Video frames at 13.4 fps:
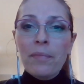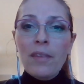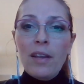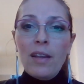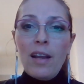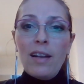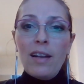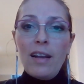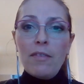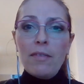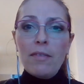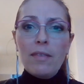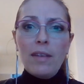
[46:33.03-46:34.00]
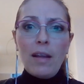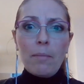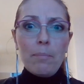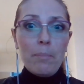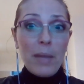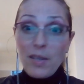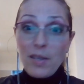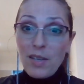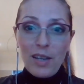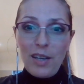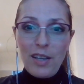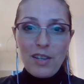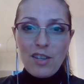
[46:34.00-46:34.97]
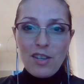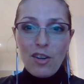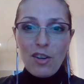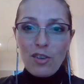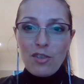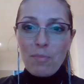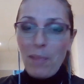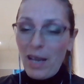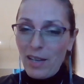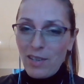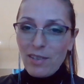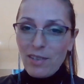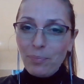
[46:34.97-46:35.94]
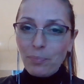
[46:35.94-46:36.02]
And then their like basic needs are not met.